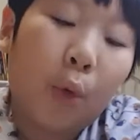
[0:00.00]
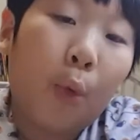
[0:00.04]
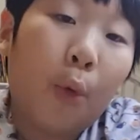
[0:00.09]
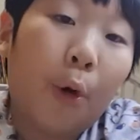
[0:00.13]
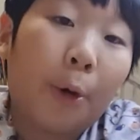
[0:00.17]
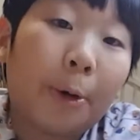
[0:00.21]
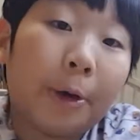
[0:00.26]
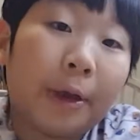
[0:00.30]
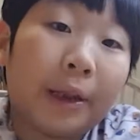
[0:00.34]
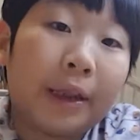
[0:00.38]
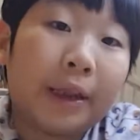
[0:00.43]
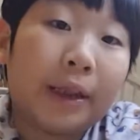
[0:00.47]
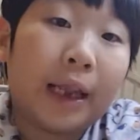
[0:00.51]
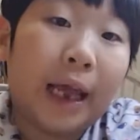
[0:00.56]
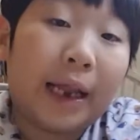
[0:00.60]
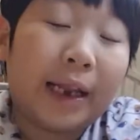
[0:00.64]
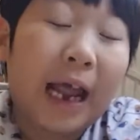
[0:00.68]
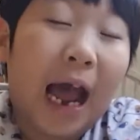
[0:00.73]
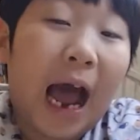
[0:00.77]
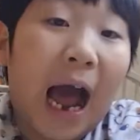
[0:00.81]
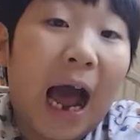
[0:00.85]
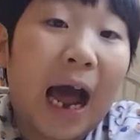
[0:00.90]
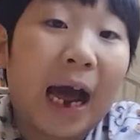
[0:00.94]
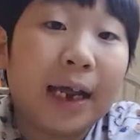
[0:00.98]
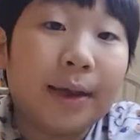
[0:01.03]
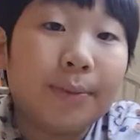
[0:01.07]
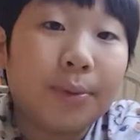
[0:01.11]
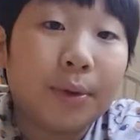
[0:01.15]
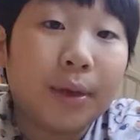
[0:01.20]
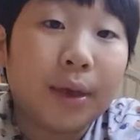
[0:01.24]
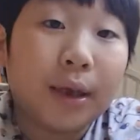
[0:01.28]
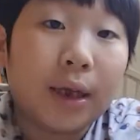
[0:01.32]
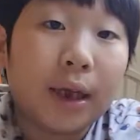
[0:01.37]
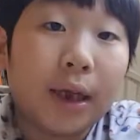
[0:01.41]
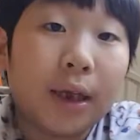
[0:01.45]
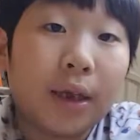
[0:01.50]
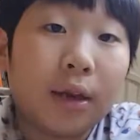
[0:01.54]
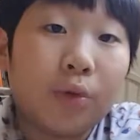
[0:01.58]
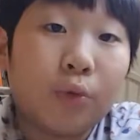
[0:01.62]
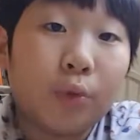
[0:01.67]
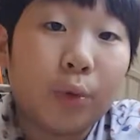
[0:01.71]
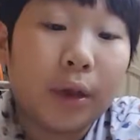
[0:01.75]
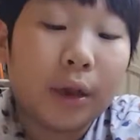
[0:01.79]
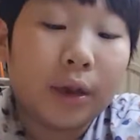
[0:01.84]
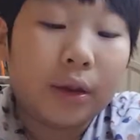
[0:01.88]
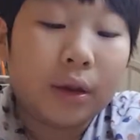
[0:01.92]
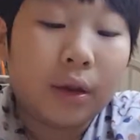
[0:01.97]
word that I begins
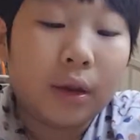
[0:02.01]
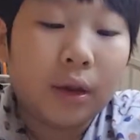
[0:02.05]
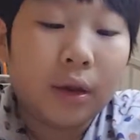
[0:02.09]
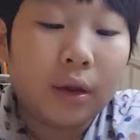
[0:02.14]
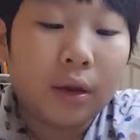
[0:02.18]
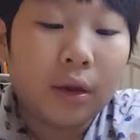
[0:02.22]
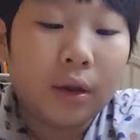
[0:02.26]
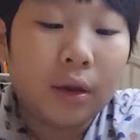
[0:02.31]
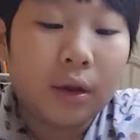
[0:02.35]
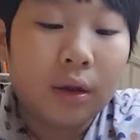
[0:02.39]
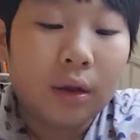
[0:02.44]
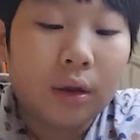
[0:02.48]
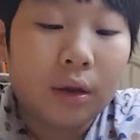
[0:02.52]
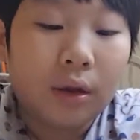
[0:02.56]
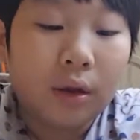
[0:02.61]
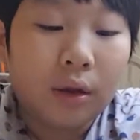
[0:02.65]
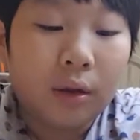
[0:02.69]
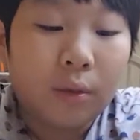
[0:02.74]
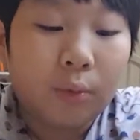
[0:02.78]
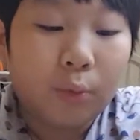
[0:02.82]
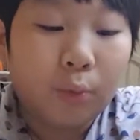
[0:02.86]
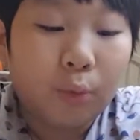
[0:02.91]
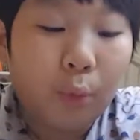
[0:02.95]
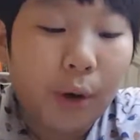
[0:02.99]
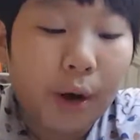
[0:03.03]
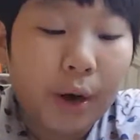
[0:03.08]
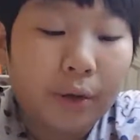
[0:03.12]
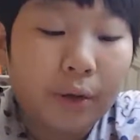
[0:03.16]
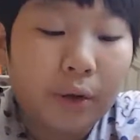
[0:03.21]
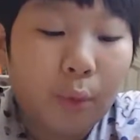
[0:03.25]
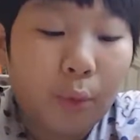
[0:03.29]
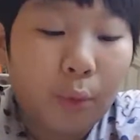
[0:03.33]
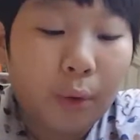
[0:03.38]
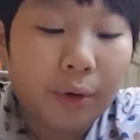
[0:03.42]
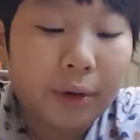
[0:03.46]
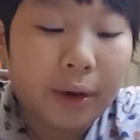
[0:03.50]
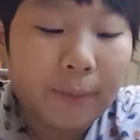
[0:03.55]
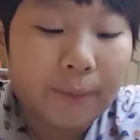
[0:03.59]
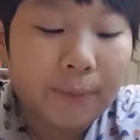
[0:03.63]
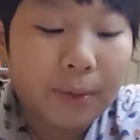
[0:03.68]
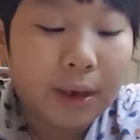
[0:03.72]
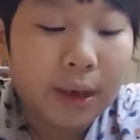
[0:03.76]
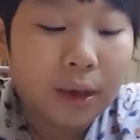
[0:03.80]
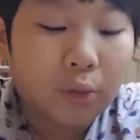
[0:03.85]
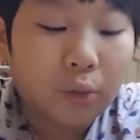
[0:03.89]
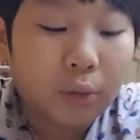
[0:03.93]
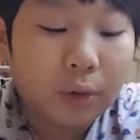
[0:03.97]
with? Where's the word that
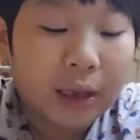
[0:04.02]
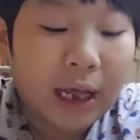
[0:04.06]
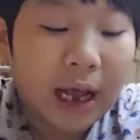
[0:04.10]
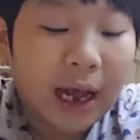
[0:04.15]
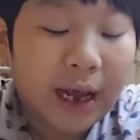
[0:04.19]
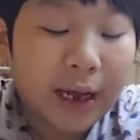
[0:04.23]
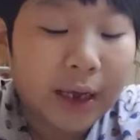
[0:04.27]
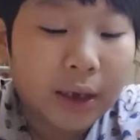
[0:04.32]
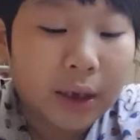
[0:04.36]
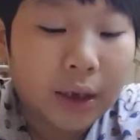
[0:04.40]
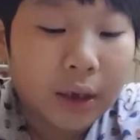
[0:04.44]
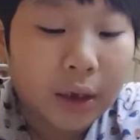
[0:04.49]
begins with I?